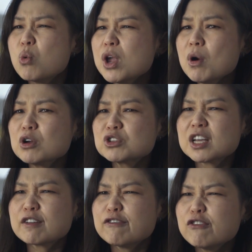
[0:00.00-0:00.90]
We want to
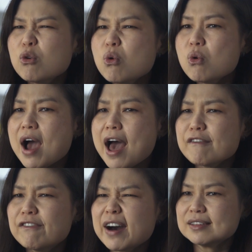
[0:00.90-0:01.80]
take full
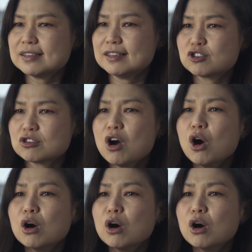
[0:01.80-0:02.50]
advantage